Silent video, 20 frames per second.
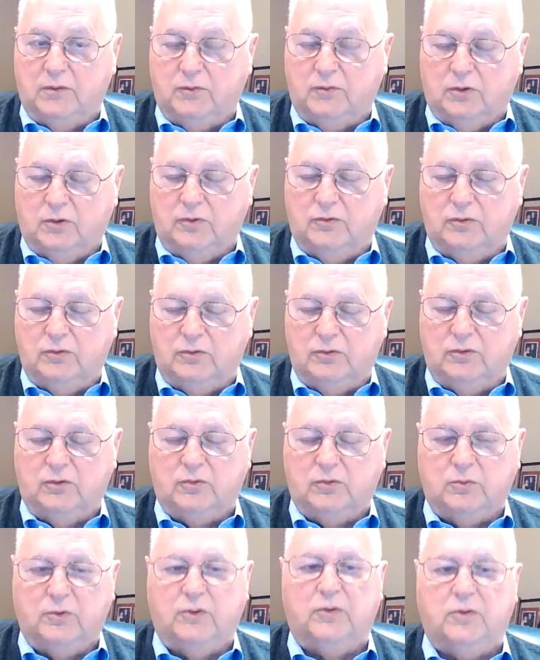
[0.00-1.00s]
of course, is
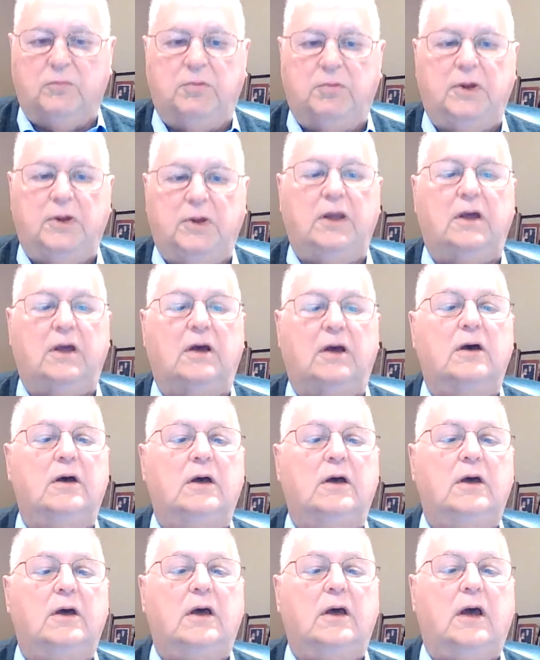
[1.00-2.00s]
Worthopedia.
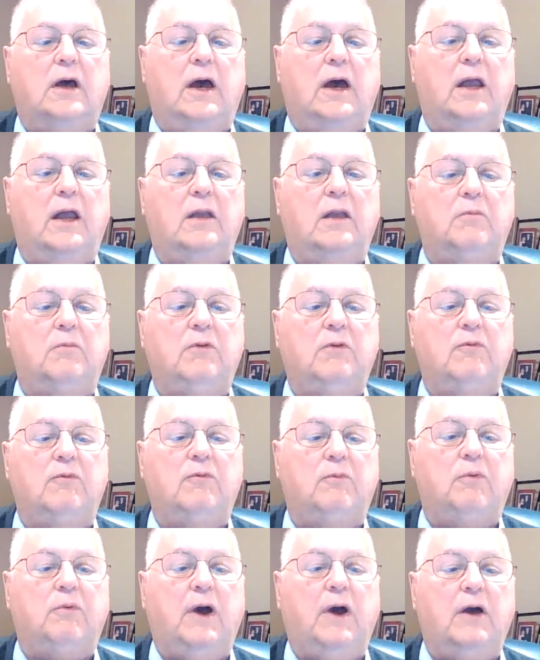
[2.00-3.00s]
And be,
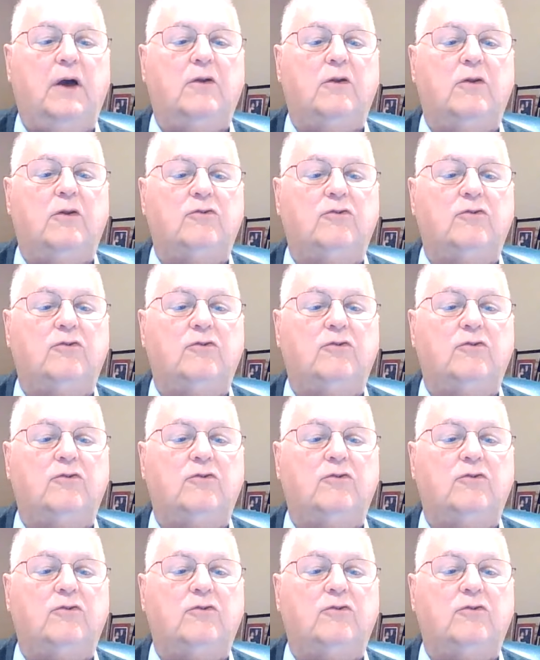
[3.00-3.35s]
prior to the